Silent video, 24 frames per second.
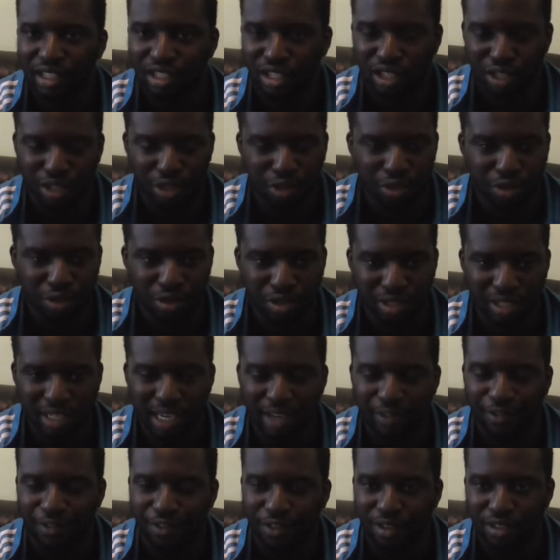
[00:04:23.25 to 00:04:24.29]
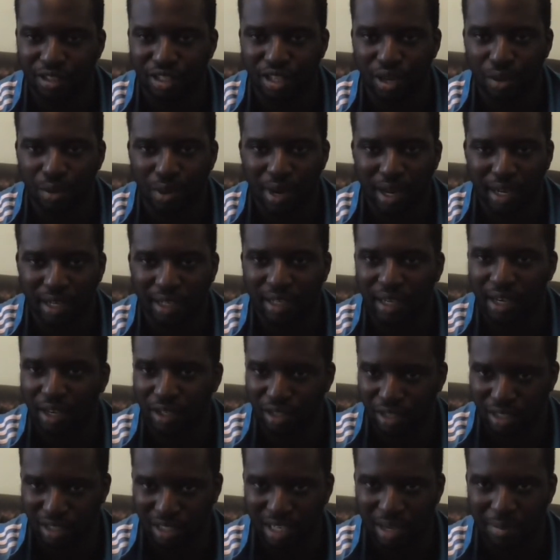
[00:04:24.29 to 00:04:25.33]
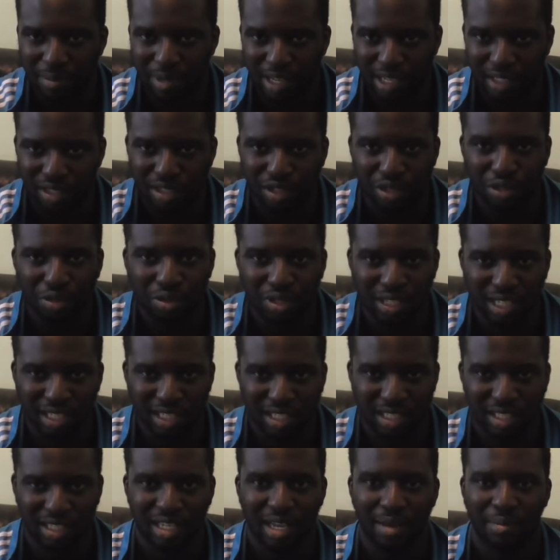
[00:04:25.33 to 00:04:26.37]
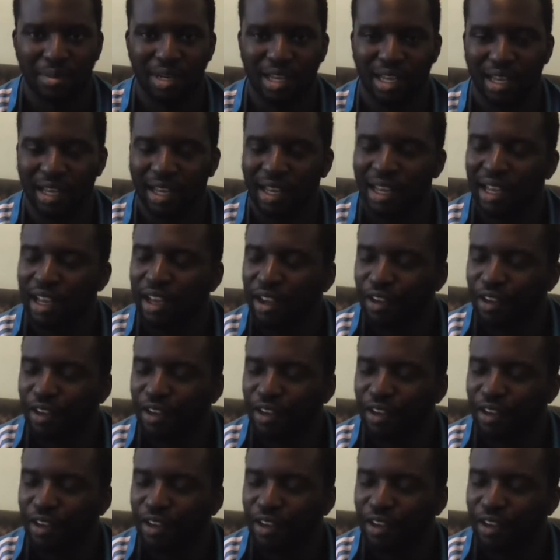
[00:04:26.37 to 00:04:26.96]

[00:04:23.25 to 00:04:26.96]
to use for, to work on your stamina, to use as a stamina